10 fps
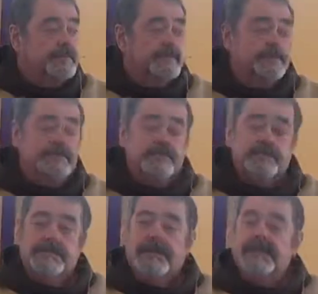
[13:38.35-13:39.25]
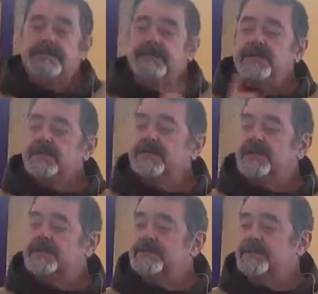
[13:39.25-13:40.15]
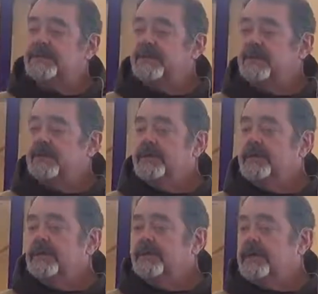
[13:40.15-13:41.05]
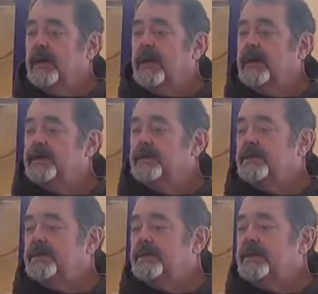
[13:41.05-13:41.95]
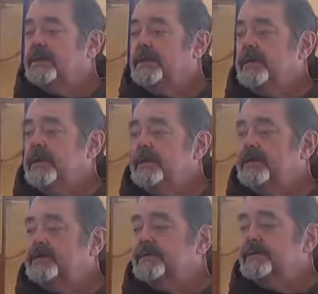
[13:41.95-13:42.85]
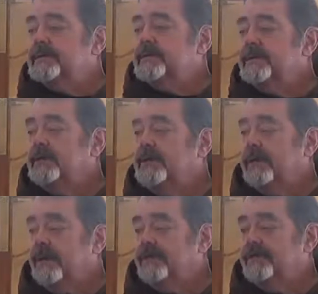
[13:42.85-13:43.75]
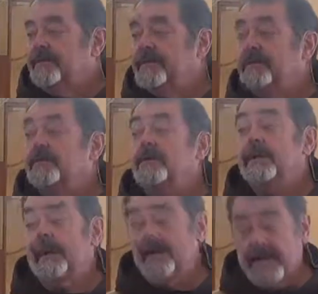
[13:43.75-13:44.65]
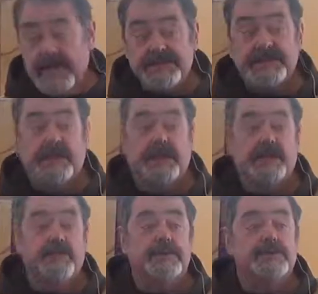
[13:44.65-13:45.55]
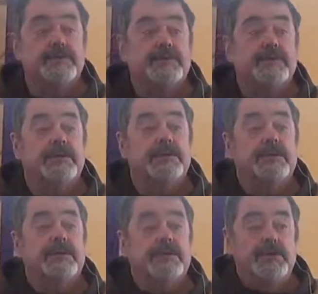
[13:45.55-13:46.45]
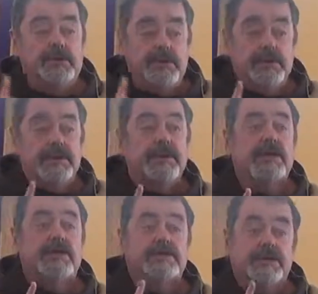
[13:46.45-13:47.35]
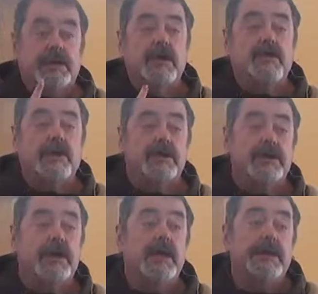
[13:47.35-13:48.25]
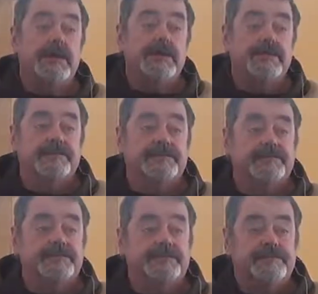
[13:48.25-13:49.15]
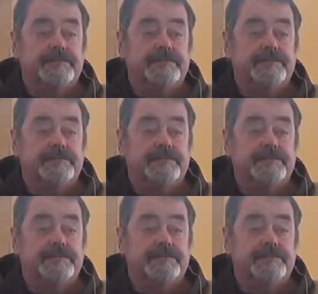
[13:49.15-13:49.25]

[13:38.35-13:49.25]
He teaches us God is love. Now that's a language you and I can talk about God.